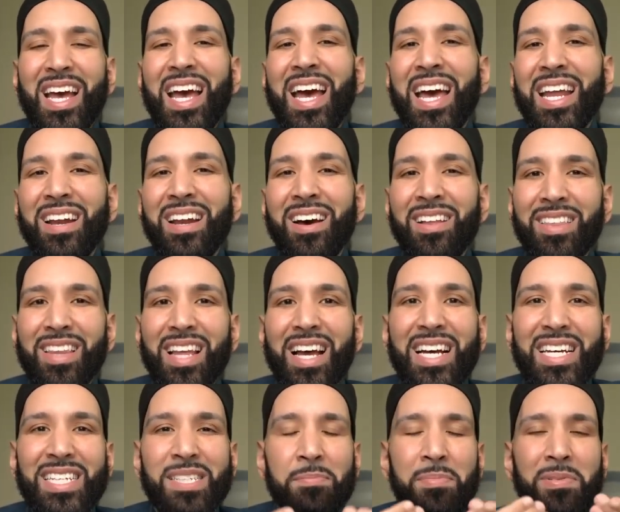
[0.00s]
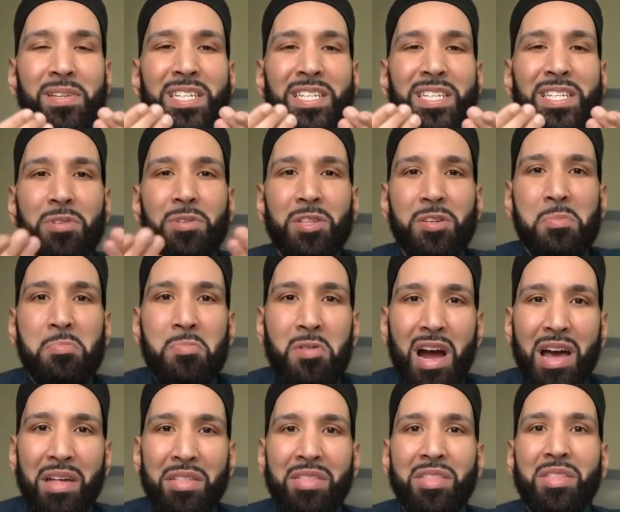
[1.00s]
And Allah is pleased with your
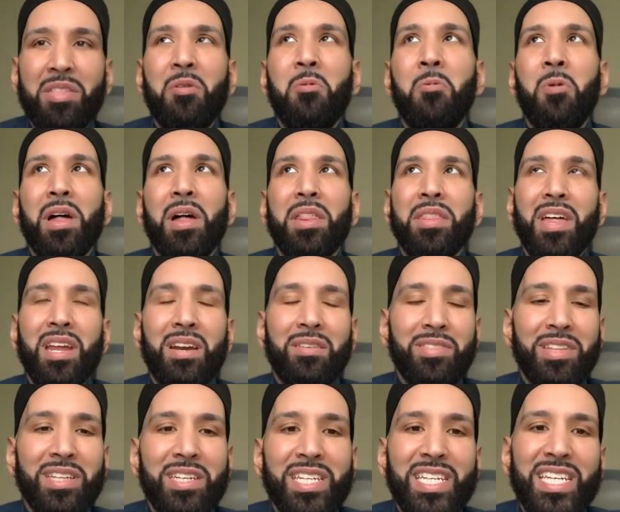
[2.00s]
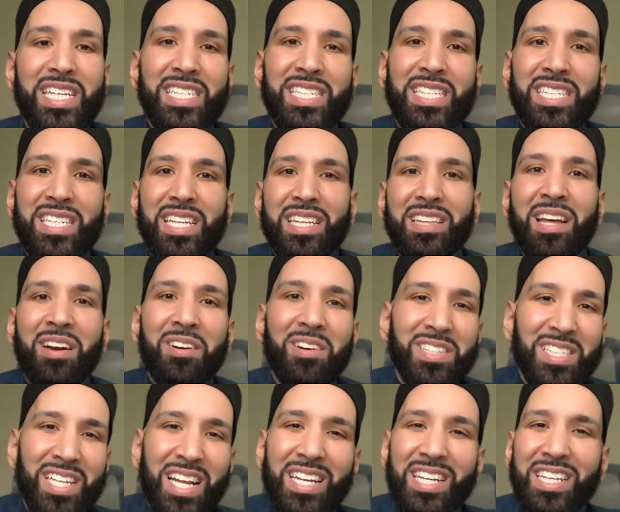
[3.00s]
breath. What then of the deeds that are
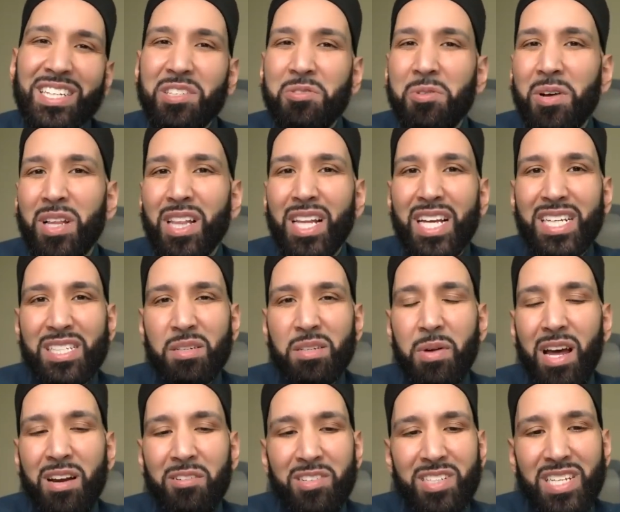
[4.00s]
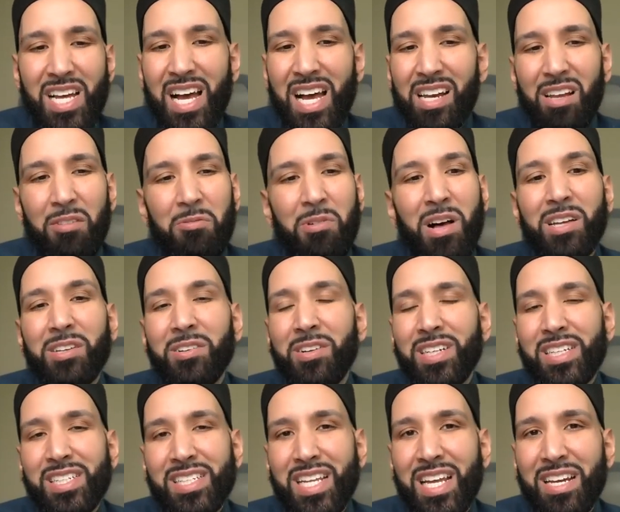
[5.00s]
ascending to Allah subhanahu wa ta'ala while you're
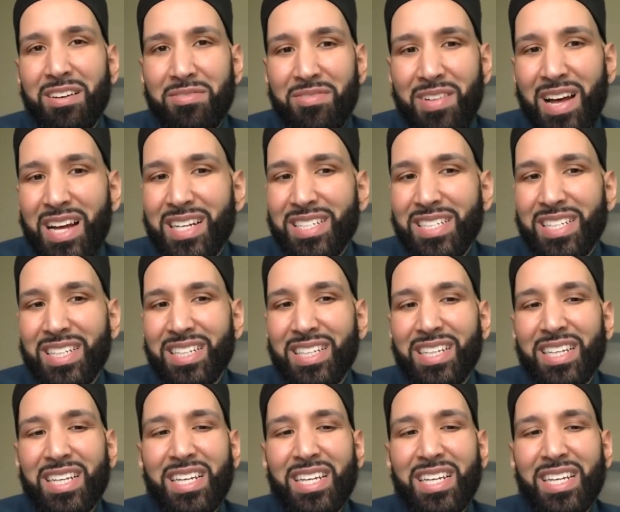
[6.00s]
in a state of fasting?